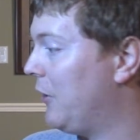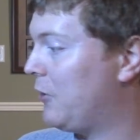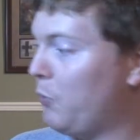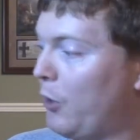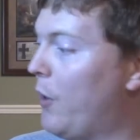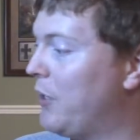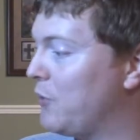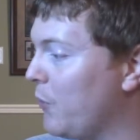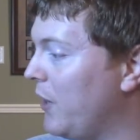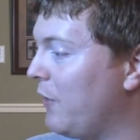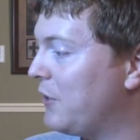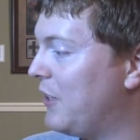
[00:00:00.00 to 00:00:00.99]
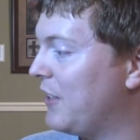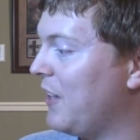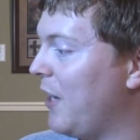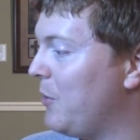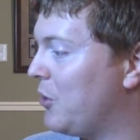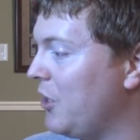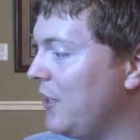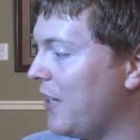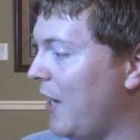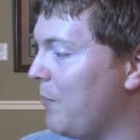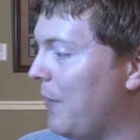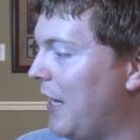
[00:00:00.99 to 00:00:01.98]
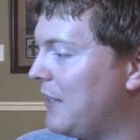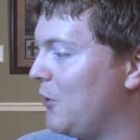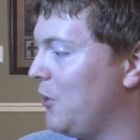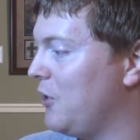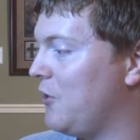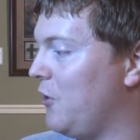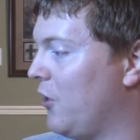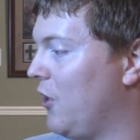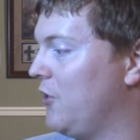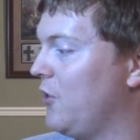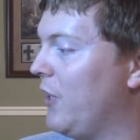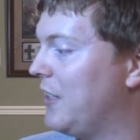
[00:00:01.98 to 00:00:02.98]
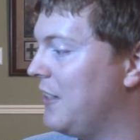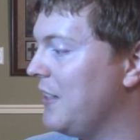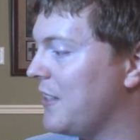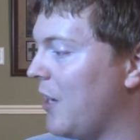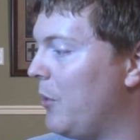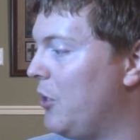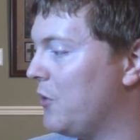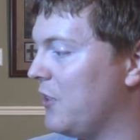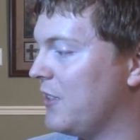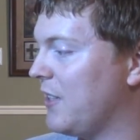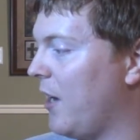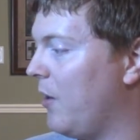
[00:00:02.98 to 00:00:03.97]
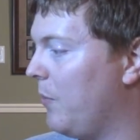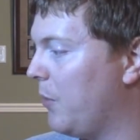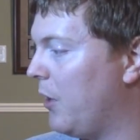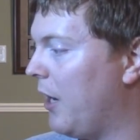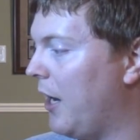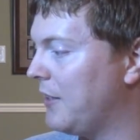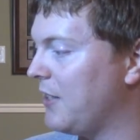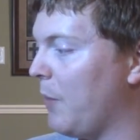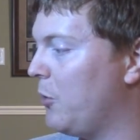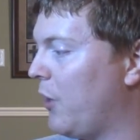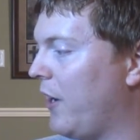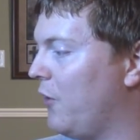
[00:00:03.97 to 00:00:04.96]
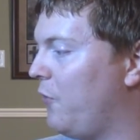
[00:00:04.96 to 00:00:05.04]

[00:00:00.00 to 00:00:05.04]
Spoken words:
requires 3 level 6 Light Machine type monsters. You can also Xyz summon using Cyber Dragon